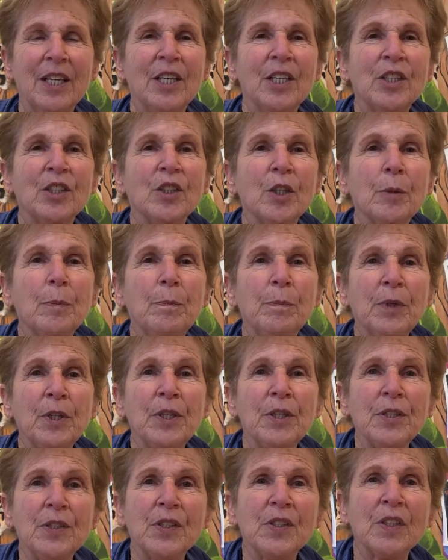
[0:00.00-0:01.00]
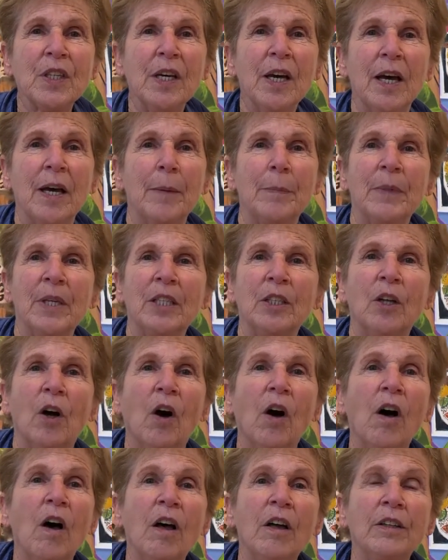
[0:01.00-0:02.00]
So birds come in
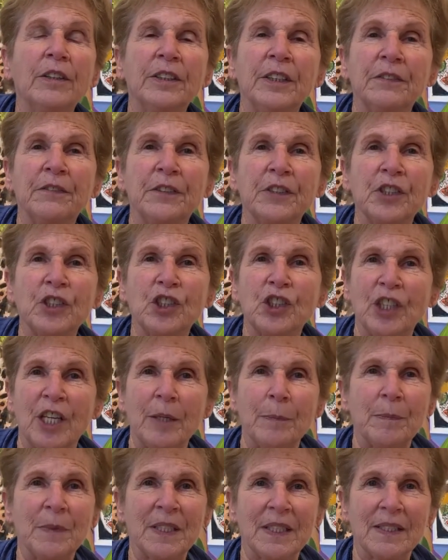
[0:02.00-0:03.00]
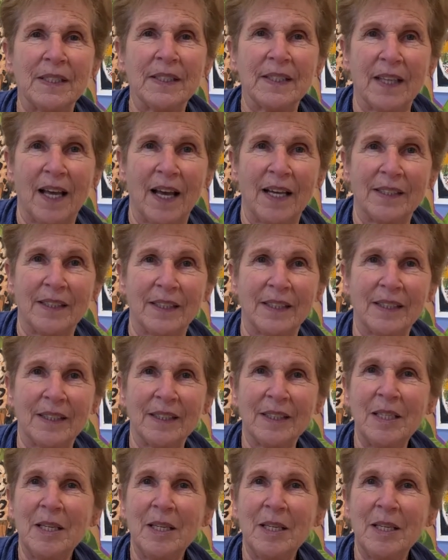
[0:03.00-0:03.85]
all different shapes and sizes,